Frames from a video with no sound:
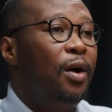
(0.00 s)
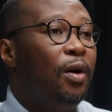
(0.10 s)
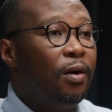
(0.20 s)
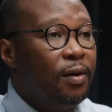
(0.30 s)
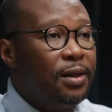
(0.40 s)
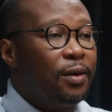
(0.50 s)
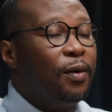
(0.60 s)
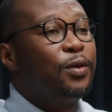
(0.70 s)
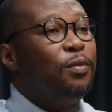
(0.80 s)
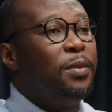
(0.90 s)
Or is it
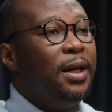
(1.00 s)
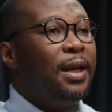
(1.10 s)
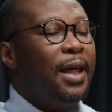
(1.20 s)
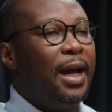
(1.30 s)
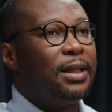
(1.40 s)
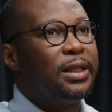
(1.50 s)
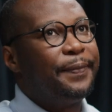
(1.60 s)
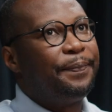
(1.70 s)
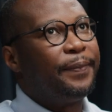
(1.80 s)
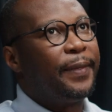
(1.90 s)
going to mean that
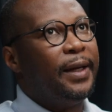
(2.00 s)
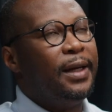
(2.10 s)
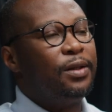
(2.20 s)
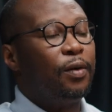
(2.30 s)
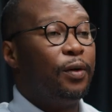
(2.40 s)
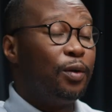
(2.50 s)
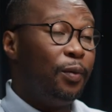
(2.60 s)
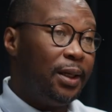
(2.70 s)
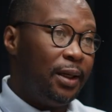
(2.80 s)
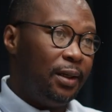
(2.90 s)
it's going to
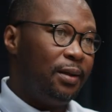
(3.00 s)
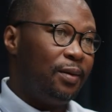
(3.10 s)
weaken,